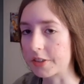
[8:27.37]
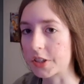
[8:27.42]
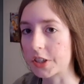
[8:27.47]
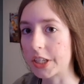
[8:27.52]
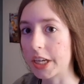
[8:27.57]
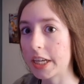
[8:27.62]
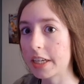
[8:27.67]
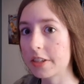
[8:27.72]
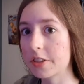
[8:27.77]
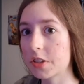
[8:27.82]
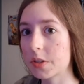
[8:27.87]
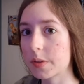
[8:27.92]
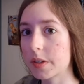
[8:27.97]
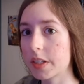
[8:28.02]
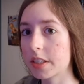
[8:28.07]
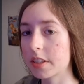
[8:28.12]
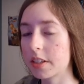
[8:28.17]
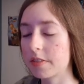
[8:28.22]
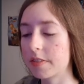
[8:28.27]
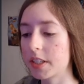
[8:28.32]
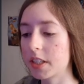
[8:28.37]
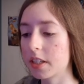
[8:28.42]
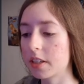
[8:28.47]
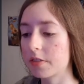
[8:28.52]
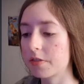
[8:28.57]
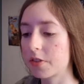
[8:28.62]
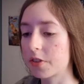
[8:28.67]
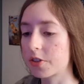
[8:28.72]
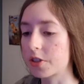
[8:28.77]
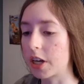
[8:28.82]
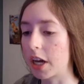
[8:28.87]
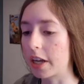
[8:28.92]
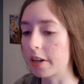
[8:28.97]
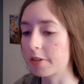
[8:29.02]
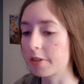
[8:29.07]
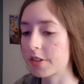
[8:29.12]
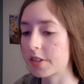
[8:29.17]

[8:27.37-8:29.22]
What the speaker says: so that is quite convenient for Shadow